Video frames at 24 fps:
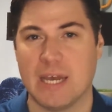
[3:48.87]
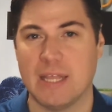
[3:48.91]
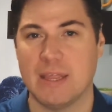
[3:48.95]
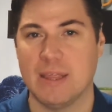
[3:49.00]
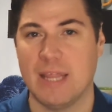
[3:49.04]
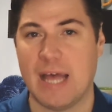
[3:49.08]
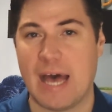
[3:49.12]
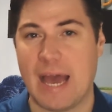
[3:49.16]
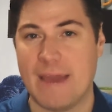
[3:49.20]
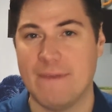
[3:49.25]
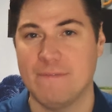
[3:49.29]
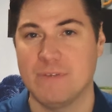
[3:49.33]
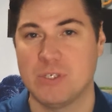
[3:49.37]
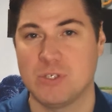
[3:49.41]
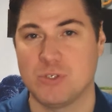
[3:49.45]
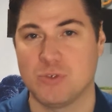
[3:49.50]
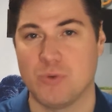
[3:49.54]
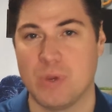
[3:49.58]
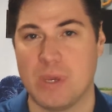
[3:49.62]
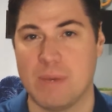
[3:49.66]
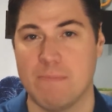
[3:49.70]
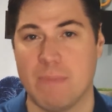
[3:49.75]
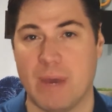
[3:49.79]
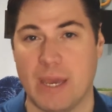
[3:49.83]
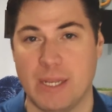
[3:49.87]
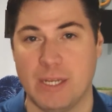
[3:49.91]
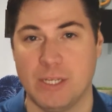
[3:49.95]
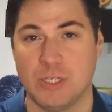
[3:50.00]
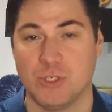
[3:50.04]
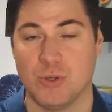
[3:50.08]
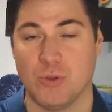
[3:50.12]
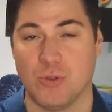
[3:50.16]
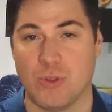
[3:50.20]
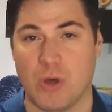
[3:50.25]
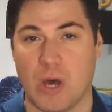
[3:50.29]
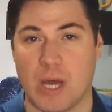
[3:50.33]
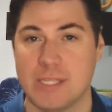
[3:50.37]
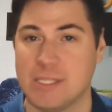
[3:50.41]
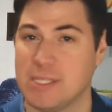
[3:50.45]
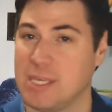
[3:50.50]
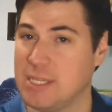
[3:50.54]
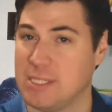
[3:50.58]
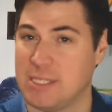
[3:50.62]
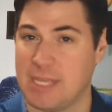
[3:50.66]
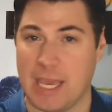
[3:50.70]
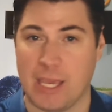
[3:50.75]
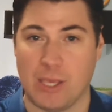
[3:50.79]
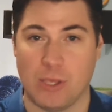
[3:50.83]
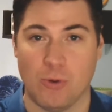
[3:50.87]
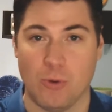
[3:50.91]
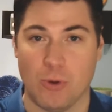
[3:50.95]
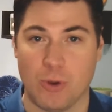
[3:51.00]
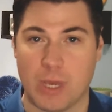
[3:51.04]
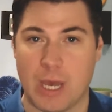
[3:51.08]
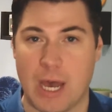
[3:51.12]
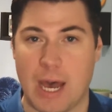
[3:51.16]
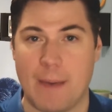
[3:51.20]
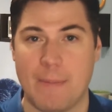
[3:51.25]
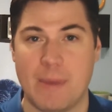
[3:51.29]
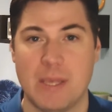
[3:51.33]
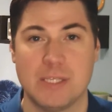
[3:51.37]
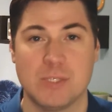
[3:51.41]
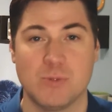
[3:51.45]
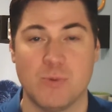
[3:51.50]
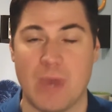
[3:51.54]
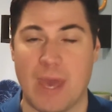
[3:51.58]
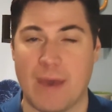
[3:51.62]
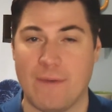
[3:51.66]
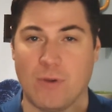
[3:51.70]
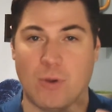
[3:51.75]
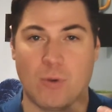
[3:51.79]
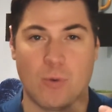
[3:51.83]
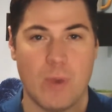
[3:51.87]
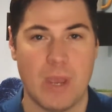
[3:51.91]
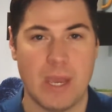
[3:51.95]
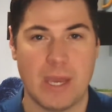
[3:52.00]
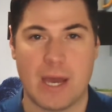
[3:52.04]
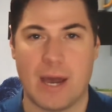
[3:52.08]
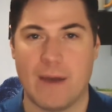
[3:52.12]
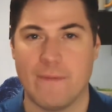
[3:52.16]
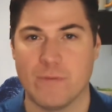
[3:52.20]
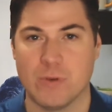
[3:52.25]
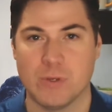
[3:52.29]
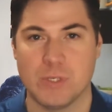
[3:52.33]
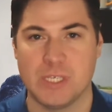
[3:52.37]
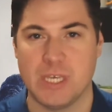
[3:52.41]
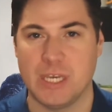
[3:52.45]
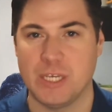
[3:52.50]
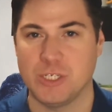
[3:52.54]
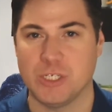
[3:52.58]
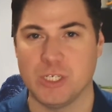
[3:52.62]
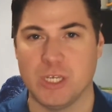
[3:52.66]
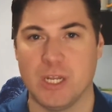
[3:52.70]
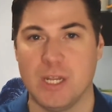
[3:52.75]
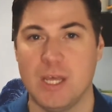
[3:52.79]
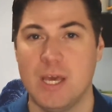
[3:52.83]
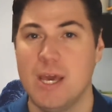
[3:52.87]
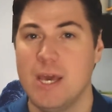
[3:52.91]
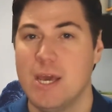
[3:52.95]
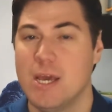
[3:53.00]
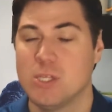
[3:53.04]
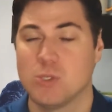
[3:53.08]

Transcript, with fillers: I live stream my initial thoughts and take your comments. We have a great conversation.